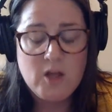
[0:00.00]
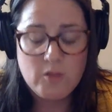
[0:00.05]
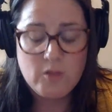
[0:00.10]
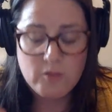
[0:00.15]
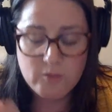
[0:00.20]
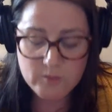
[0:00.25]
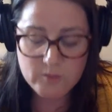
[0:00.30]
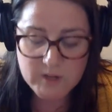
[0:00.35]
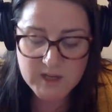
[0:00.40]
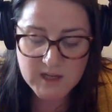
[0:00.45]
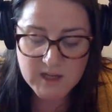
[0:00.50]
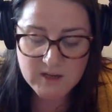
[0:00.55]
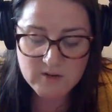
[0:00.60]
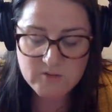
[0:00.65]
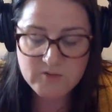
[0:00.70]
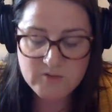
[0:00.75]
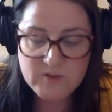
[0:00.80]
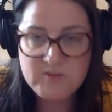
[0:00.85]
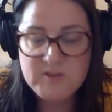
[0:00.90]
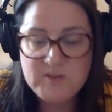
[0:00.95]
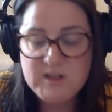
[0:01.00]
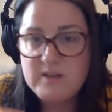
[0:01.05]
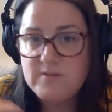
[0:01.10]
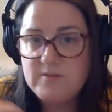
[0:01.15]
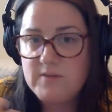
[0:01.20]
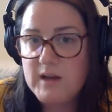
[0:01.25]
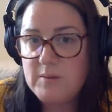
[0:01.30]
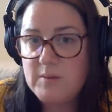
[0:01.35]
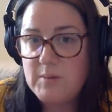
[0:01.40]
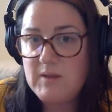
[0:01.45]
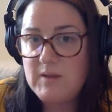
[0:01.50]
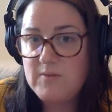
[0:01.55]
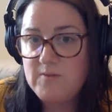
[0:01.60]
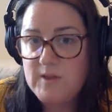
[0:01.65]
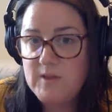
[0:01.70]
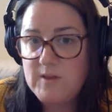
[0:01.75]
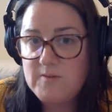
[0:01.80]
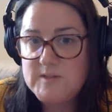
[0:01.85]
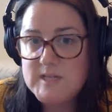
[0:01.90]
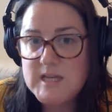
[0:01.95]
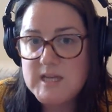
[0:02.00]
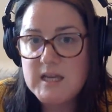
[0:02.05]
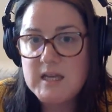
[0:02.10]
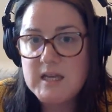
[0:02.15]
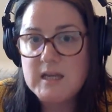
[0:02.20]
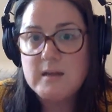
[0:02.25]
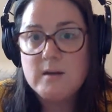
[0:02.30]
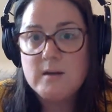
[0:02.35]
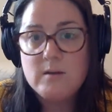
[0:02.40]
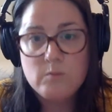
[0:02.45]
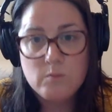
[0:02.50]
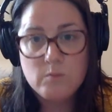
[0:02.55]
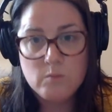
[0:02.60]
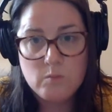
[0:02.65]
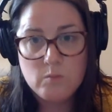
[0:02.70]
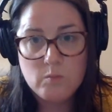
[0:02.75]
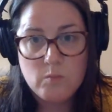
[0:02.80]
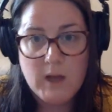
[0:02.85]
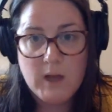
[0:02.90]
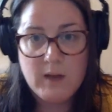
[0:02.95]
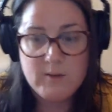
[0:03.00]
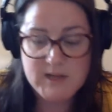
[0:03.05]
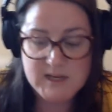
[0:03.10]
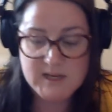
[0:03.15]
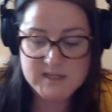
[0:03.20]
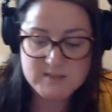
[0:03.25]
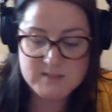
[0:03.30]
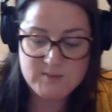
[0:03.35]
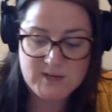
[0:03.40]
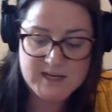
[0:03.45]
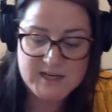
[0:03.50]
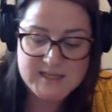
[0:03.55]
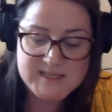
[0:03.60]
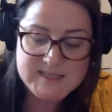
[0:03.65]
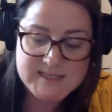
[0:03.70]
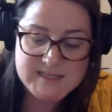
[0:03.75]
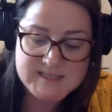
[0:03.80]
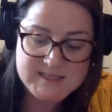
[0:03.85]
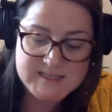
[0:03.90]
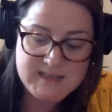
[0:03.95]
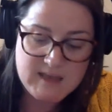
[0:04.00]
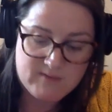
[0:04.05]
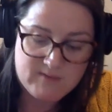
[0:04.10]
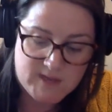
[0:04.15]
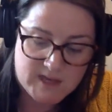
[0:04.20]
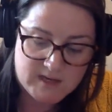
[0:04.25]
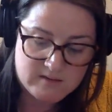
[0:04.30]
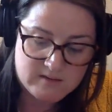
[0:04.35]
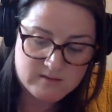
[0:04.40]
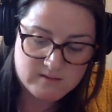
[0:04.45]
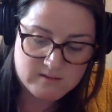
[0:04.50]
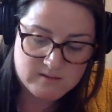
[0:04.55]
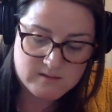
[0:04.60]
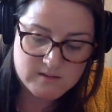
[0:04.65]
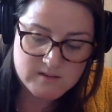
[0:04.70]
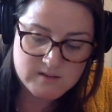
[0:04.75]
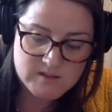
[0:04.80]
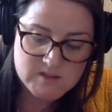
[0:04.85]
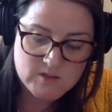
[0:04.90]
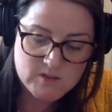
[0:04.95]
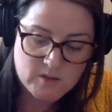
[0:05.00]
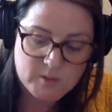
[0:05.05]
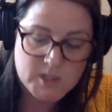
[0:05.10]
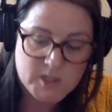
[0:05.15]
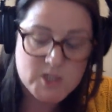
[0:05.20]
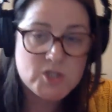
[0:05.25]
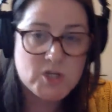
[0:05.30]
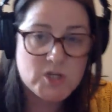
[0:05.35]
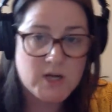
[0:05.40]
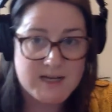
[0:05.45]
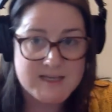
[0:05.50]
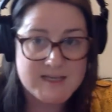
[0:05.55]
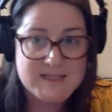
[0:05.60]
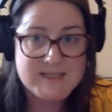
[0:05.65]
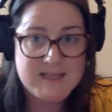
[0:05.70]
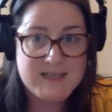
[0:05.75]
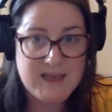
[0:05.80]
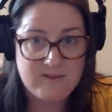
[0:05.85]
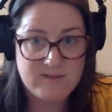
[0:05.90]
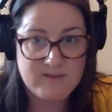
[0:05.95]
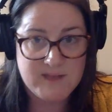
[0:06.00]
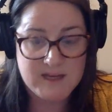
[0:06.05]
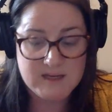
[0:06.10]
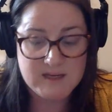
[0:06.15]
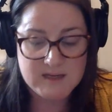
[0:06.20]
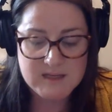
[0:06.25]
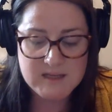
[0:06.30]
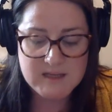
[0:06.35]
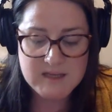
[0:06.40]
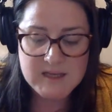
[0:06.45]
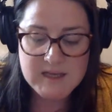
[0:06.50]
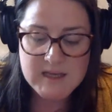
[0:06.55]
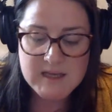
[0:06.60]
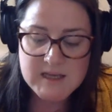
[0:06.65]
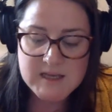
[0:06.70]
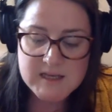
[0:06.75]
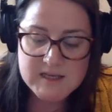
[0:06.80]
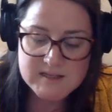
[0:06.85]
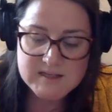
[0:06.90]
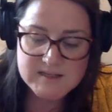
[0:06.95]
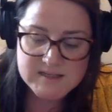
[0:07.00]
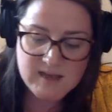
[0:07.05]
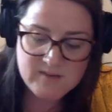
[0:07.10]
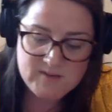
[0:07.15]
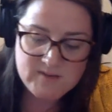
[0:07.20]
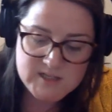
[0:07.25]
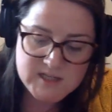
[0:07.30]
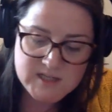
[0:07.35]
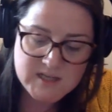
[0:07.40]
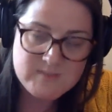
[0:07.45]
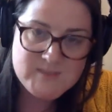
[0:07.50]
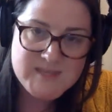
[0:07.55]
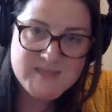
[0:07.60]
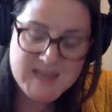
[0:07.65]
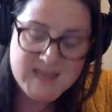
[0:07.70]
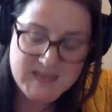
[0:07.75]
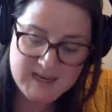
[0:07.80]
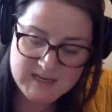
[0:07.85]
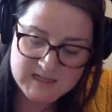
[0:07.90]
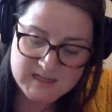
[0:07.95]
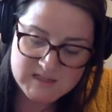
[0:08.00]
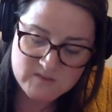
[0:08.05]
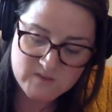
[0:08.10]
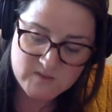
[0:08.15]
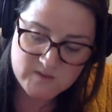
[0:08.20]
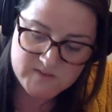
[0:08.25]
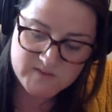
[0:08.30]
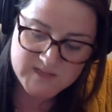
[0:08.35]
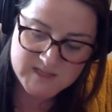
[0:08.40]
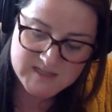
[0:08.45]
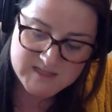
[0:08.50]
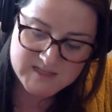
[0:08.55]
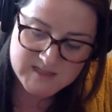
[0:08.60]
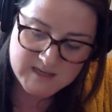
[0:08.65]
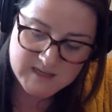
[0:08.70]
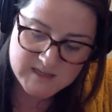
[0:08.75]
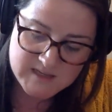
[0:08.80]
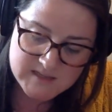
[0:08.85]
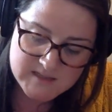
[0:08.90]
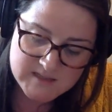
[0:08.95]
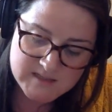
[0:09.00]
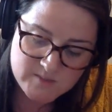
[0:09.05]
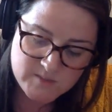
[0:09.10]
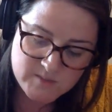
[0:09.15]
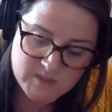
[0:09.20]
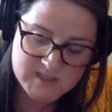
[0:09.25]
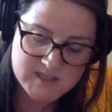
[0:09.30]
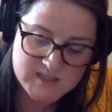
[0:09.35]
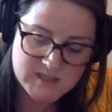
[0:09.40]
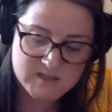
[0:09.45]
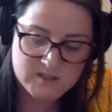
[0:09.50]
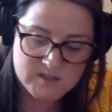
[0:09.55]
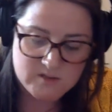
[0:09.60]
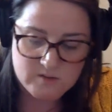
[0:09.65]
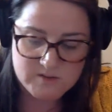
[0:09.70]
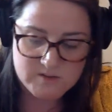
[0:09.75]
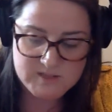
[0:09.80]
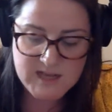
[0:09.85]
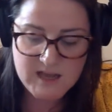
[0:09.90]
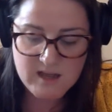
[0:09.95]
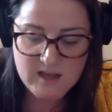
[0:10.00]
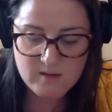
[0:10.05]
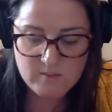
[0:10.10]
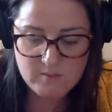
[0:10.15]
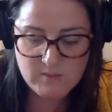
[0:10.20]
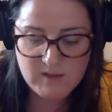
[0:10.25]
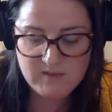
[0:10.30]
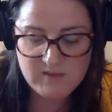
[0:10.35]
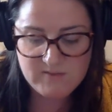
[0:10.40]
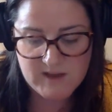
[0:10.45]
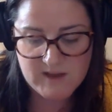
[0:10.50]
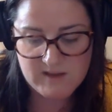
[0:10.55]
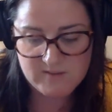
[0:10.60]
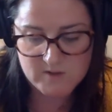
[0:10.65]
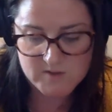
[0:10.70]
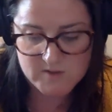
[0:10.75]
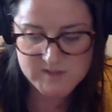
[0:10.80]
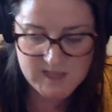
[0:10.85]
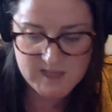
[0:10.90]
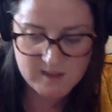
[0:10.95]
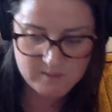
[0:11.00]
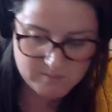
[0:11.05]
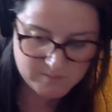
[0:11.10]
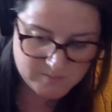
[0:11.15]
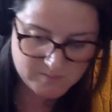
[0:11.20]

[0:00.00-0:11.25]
350 divided by 50, I would estimate as 7. So I'm going to try 7. 7 times 8 is 56. My 6 goes down, my 5 goes up.